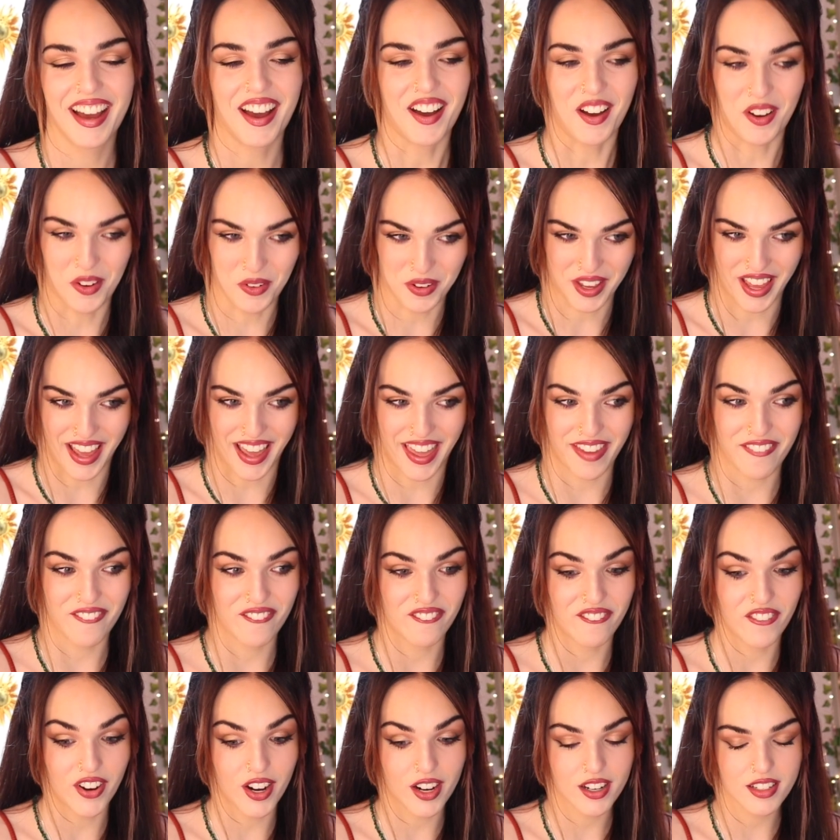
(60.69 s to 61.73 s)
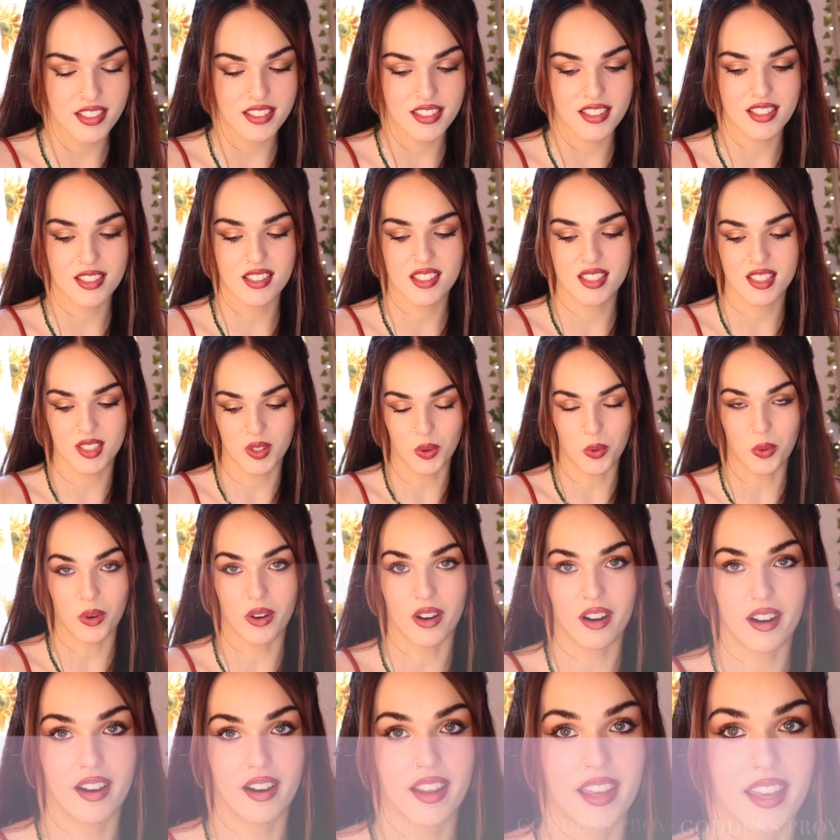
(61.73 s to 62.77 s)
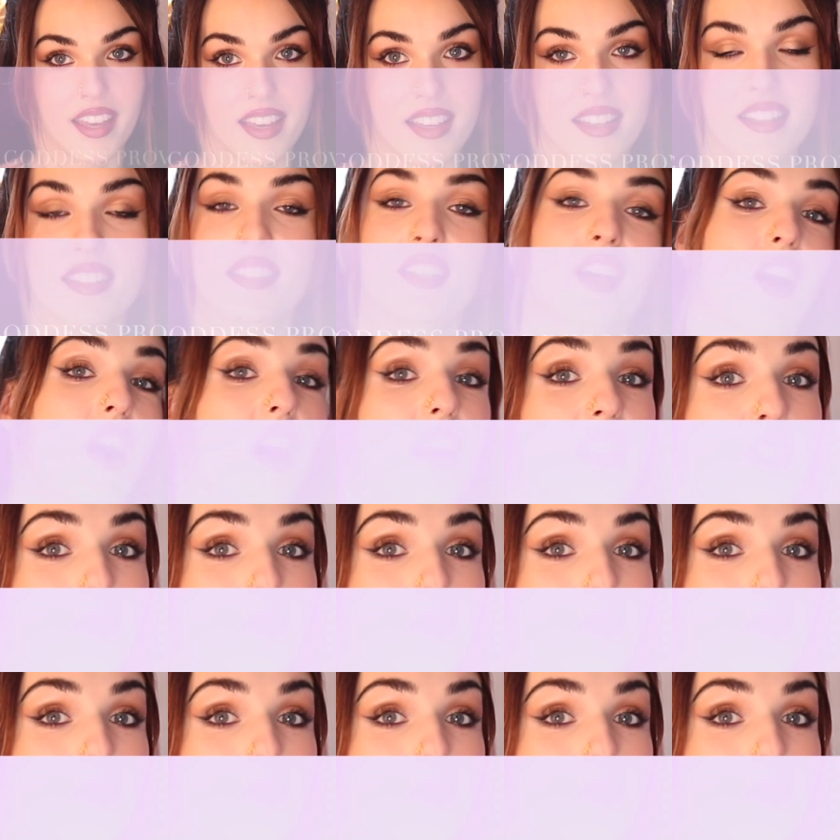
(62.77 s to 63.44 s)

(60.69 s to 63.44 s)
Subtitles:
okay, first store is Goddess